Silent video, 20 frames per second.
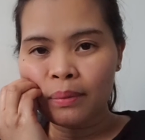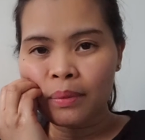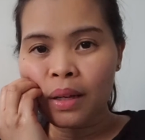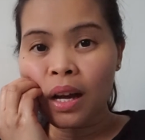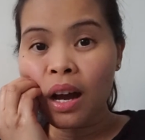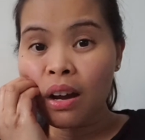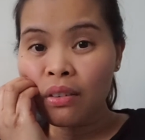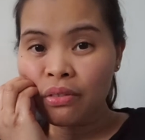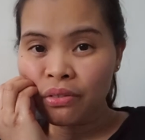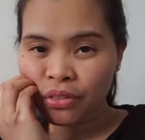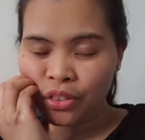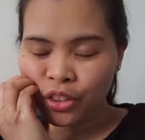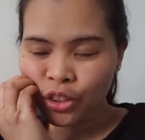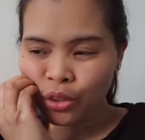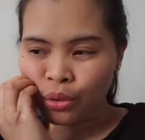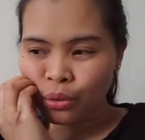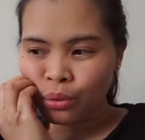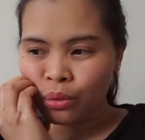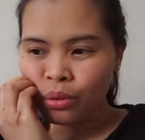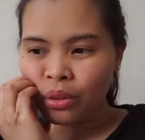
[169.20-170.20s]

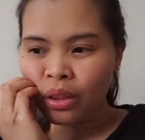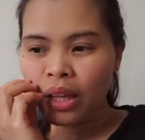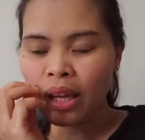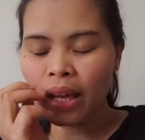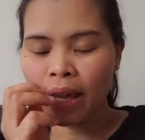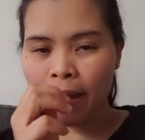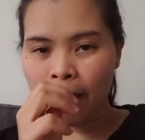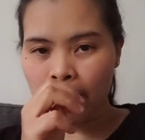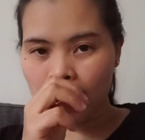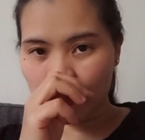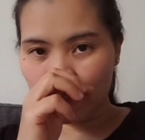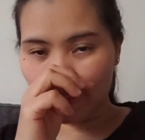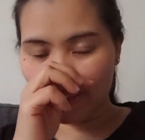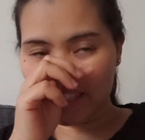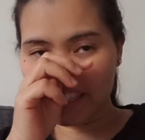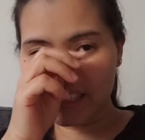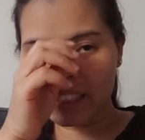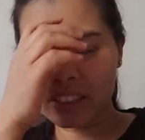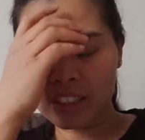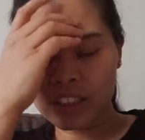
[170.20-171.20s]
afternoon, and
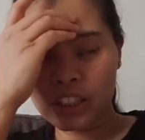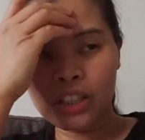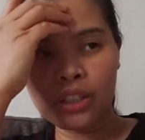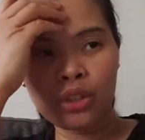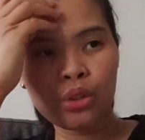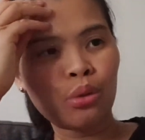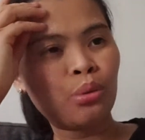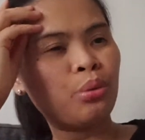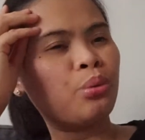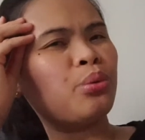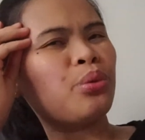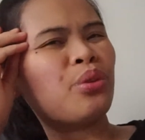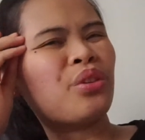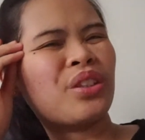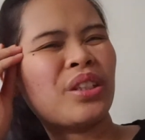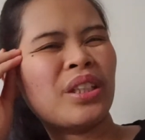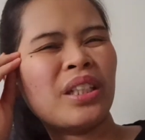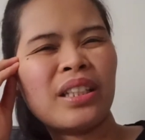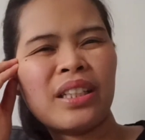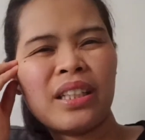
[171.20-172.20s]
later
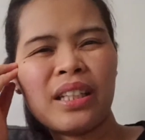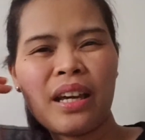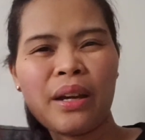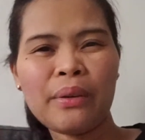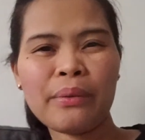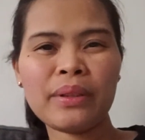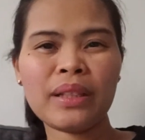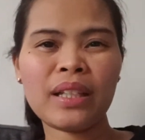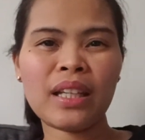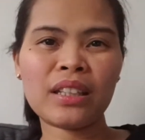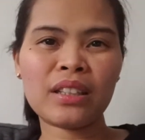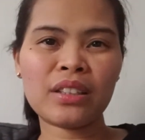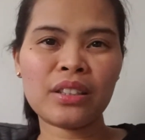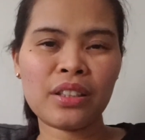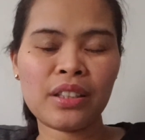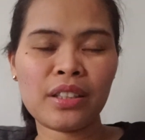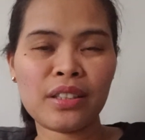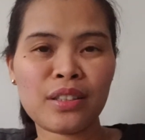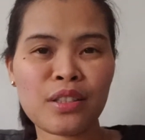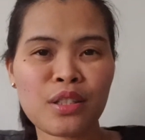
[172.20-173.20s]
2:30 I will get her
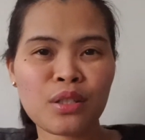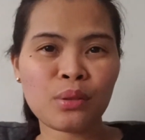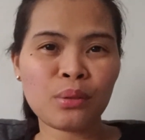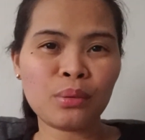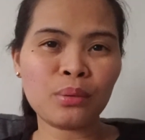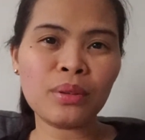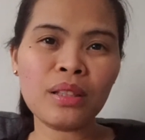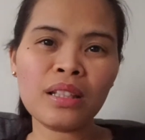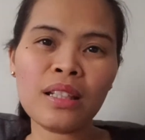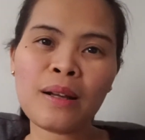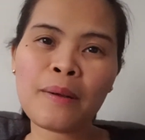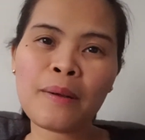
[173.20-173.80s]
in school.